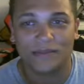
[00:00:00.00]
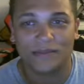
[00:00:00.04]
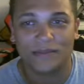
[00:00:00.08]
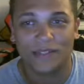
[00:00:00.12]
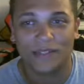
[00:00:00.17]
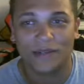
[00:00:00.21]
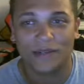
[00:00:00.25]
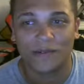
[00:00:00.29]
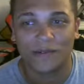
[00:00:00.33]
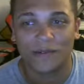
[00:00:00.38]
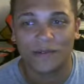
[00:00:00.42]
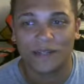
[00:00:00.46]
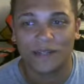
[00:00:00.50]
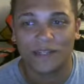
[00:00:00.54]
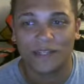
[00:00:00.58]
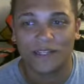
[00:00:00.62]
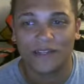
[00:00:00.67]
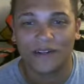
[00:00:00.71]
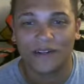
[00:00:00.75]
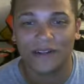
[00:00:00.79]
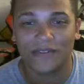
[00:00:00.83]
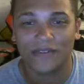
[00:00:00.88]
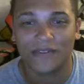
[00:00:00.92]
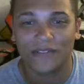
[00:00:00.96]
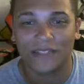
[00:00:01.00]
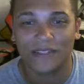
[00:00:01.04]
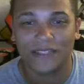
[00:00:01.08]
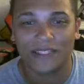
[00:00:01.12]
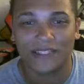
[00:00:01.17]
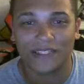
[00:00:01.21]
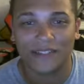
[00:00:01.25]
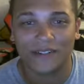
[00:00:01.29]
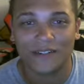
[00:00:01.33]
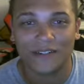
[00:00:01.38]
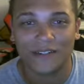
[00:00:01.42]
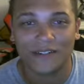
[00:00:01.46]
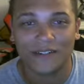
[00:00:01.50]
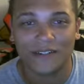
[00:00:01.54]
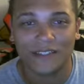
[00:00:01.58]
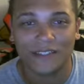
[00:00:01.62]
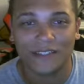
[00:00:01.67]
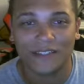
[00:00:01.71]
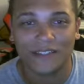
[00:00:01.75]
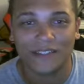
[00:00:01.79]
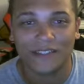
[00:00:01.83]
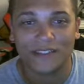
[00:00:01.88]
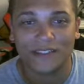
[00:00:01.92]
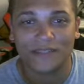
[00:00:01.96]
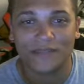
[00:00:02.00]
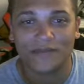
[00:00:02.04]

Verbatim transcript: Don't worry, you don't have to listen to all these.